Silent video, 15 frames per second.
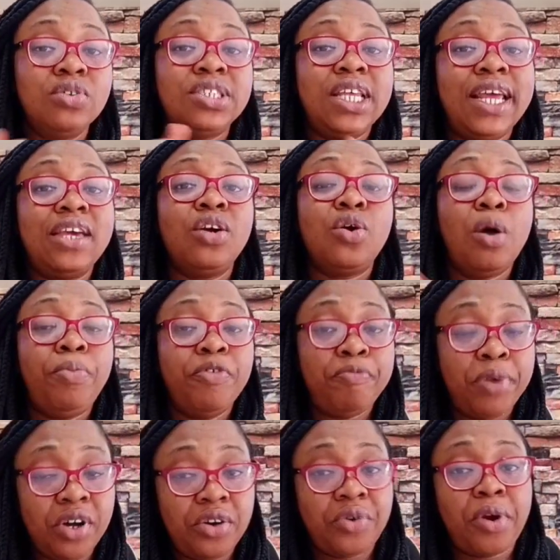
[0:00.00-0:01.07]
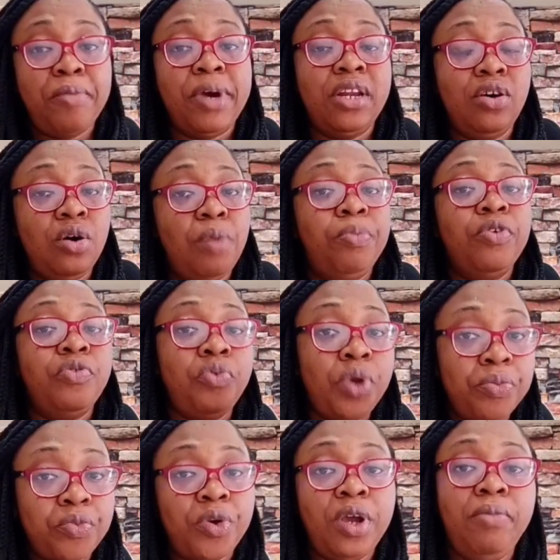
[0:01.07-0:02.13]
say like a cup of buttercream and a cup of
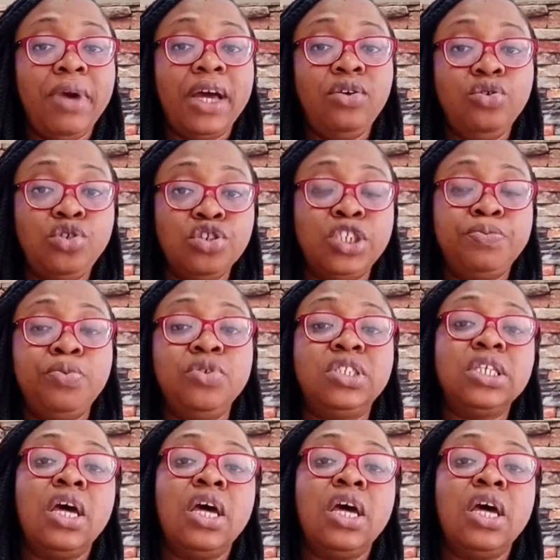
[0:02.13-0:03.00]
whipped cream, and you just put